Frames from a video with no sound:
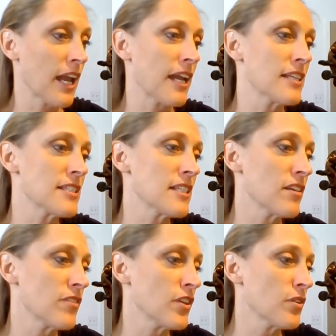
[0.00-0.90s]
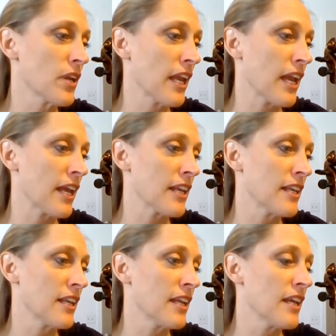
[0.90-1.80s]
Okay, and see if you
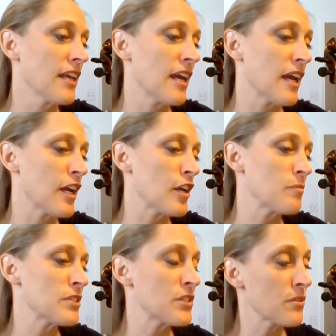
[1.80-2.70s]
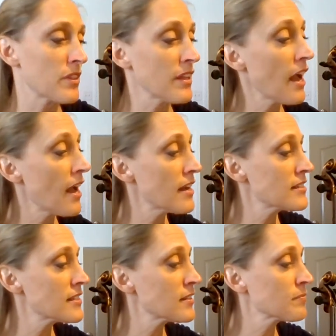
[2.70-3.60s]
can do
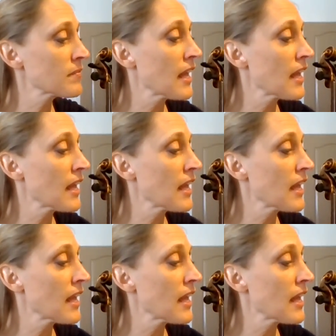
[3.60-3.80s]
that.